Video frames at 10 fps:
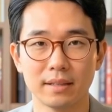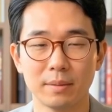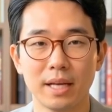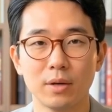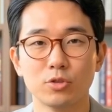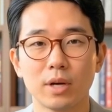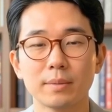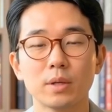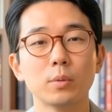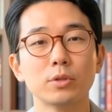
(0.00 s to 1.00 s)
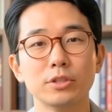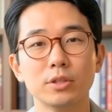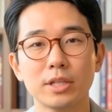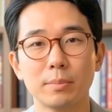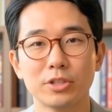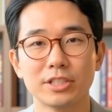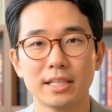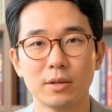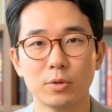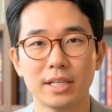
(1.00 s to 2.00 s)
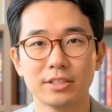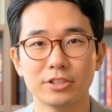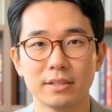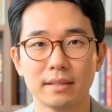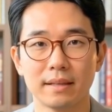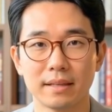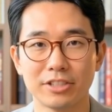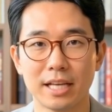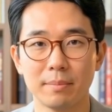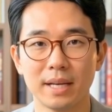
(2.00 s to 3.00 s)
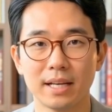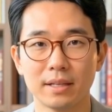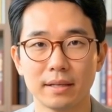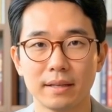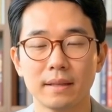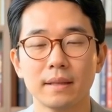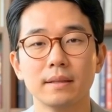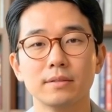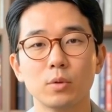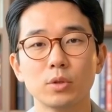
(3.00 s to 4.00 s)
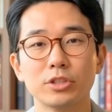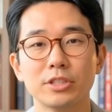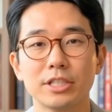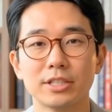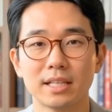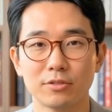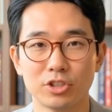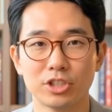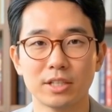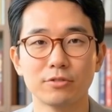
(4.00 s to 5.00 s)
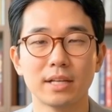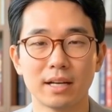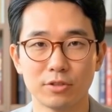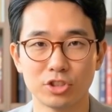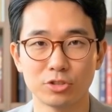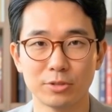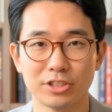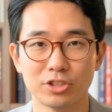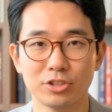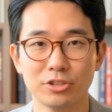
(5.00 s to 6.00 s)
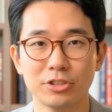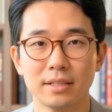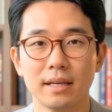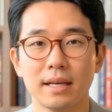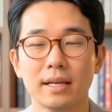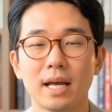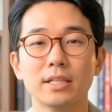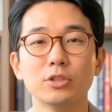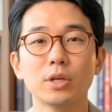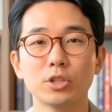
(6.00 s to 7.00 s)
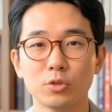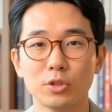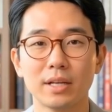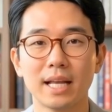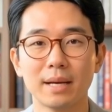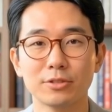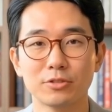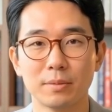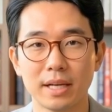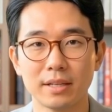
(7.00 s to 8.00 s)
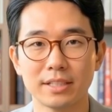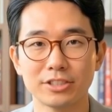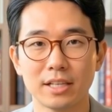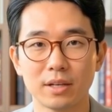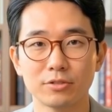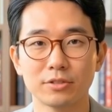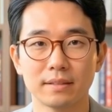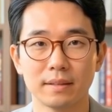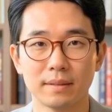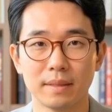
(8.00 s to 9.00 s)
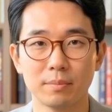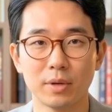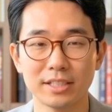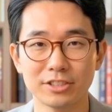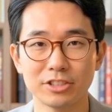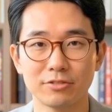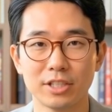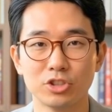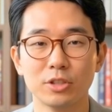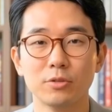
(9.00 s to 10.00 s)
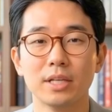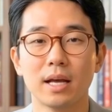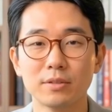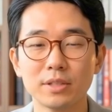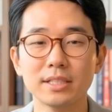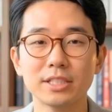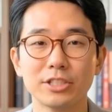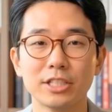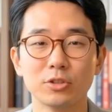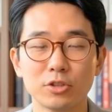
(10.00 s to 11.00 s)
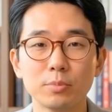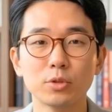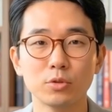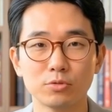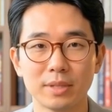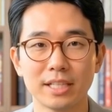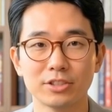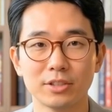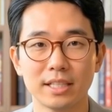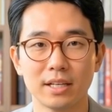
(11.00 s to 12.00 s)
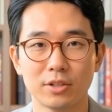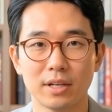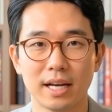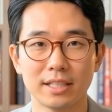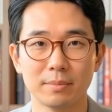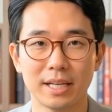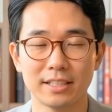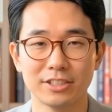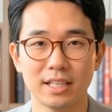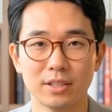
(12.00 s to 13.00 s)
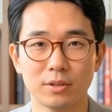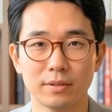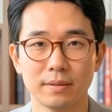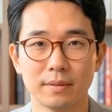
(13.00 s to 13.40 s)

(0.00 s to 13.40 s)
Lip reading: The metal dropped almost 30% in weeks. Same pattern. Forced deleveraging of leveraged positions, not a structural collapse of the metal itself. Prices eventually recovered and continued to move based on the underlying demand cycle.